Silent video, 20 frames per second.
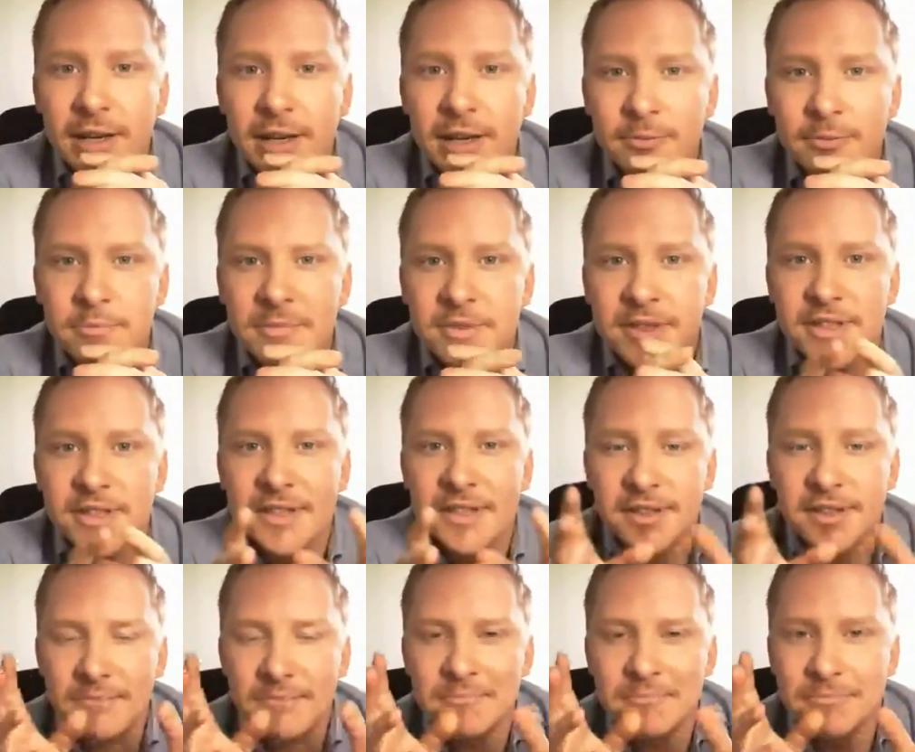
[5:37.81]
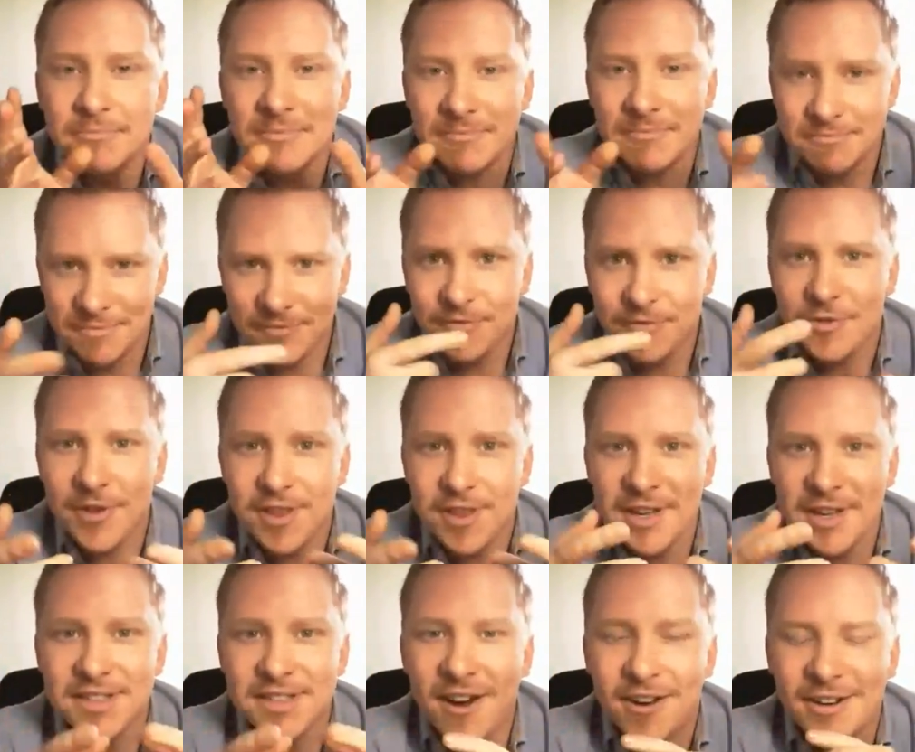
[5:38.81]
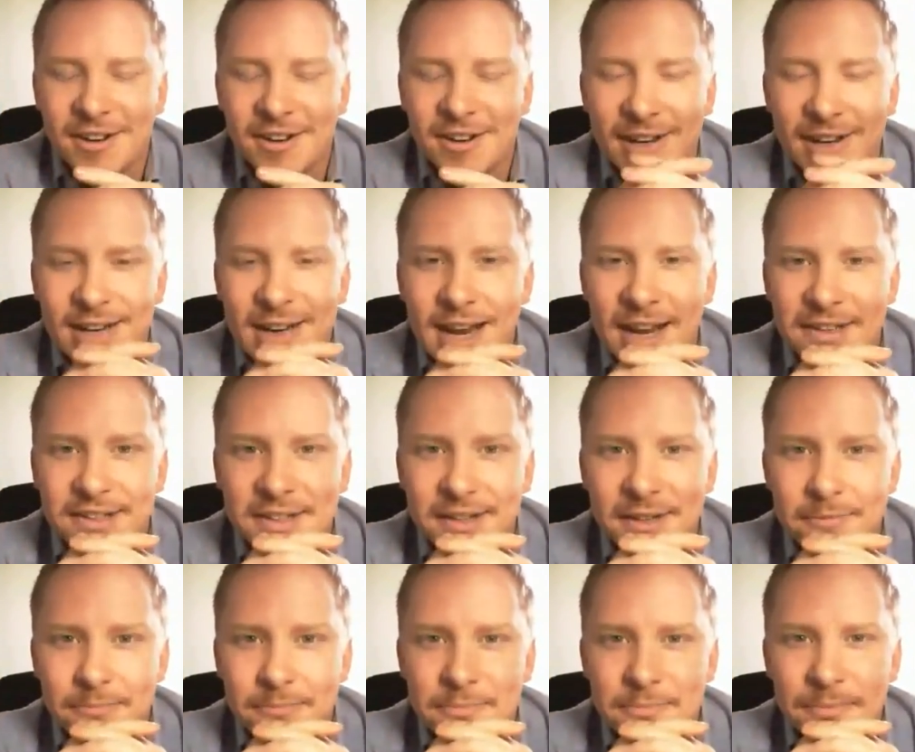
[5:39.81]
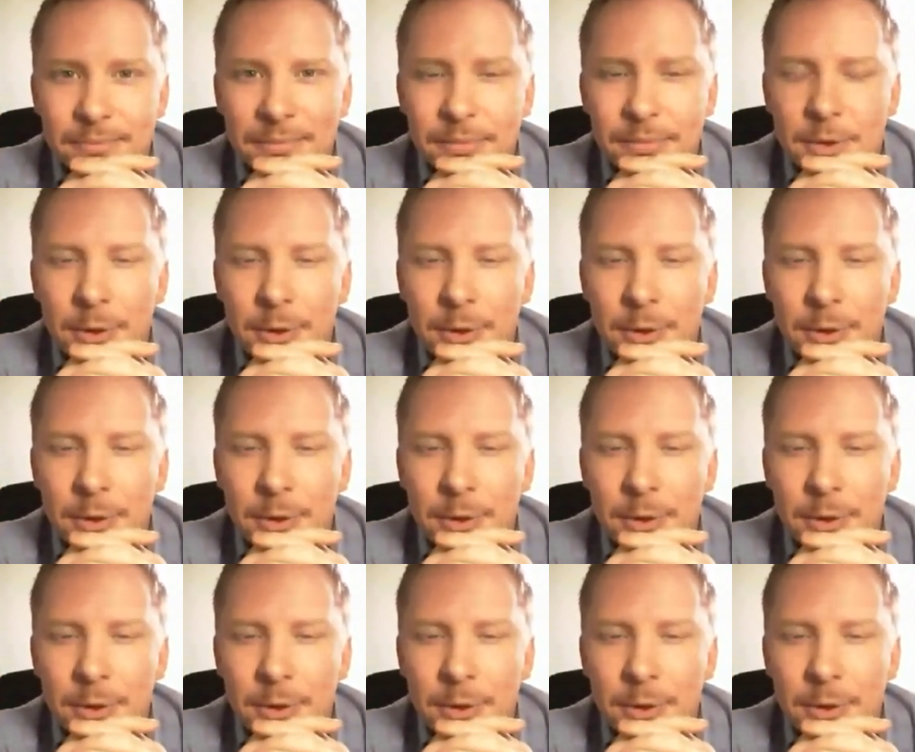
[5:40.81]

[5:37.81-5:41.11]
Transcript: idioms for this online lesson.